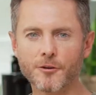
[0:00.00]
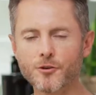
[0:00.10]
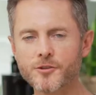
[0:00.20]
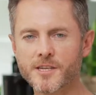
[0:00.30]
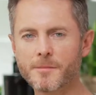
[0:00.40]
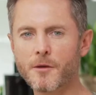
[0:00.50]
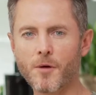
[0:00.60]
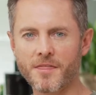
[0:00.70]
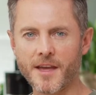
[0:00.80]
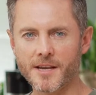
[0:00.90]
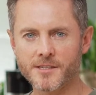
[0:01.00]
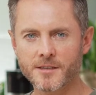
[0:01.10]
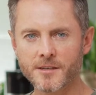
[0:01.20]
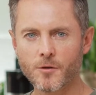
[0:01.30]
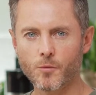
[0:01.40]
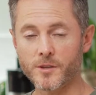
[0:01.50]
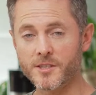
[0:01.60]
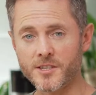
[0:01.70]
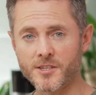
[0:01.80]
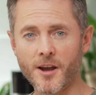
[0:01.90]
new CB1000 was
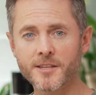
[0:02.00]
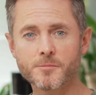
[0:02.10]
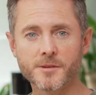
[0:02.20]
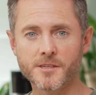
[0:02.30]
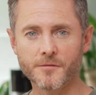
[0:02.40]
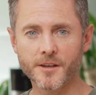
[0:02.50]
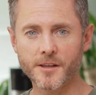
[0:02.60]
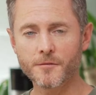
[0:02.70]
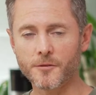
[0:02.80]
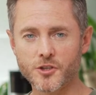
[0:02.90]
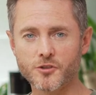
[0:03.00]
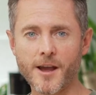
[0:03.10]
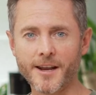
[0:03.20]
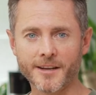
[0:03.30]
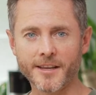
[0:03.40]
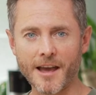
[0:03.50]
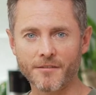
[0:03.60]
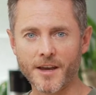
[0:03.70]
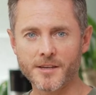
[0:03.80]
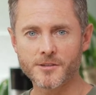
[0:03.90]
designed specifically for Australian
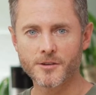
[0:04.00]
cafes.